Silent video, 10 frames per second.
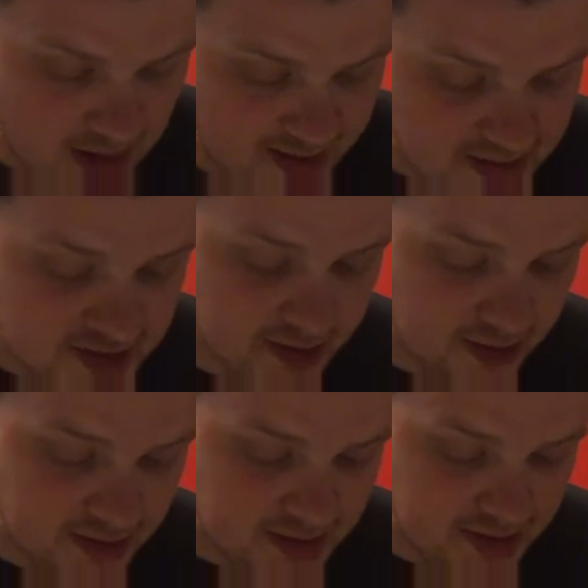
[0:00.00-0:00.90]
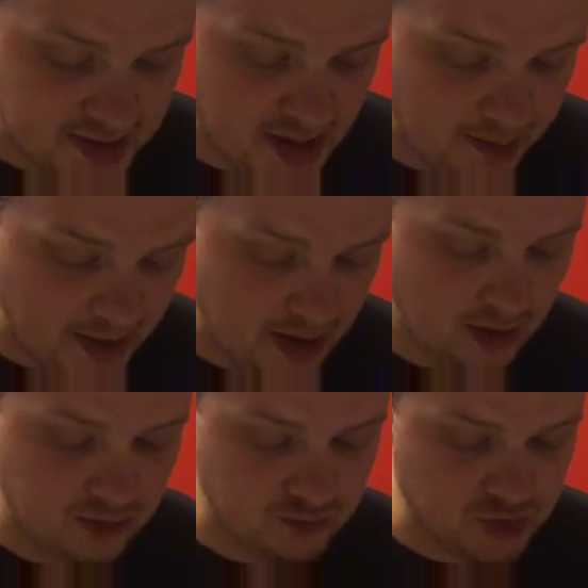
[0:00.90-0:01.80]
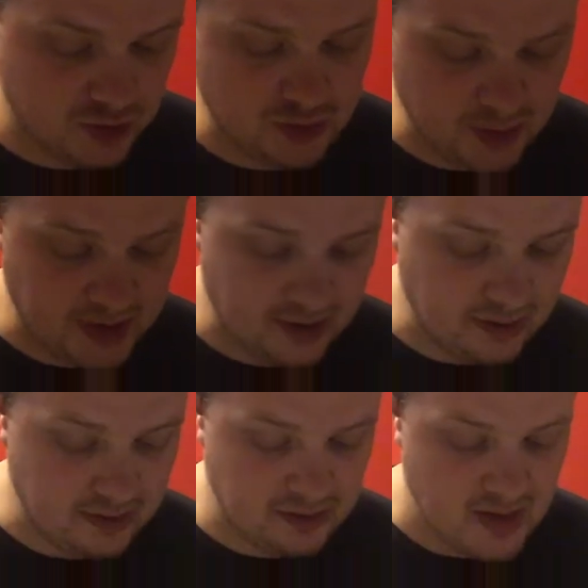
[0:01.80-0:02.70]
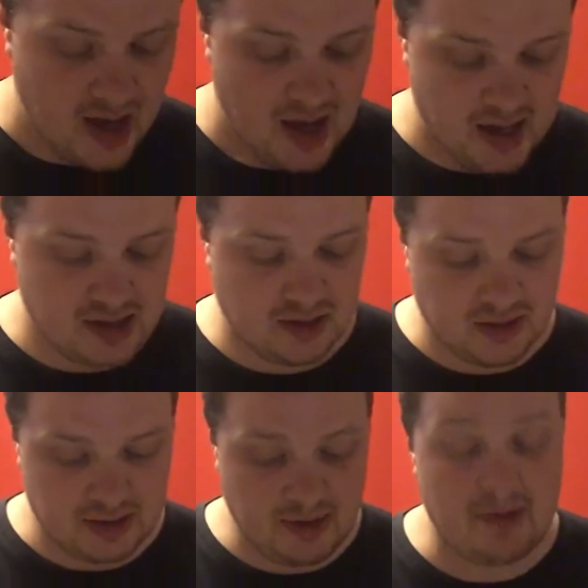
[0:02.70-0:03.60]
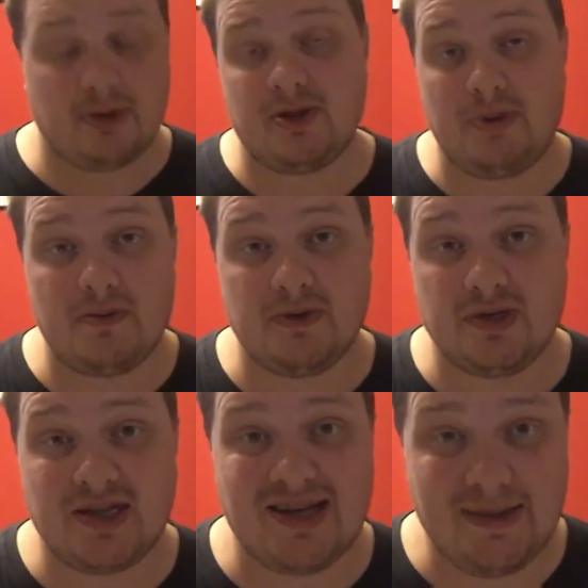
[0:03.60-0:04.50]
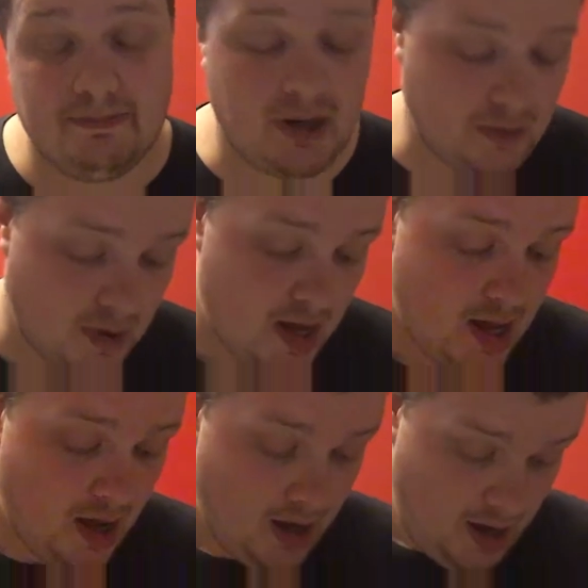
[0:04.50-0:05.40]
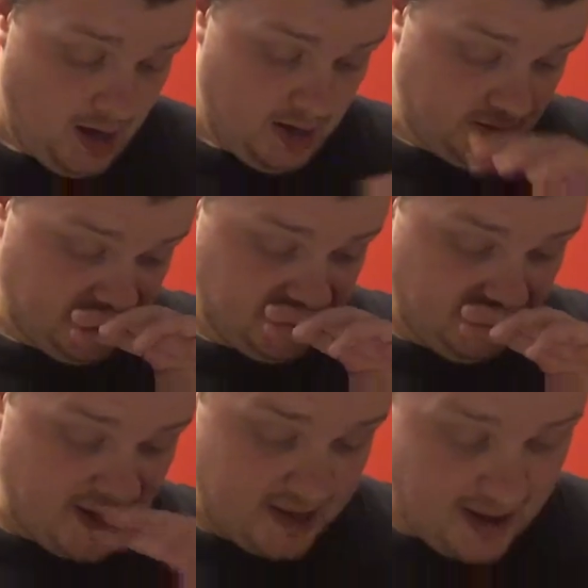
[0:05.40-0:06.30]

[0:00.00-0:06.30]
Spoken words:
Inside is coming on June 29th. Inside is made by the people that did Limbo. Excuse me.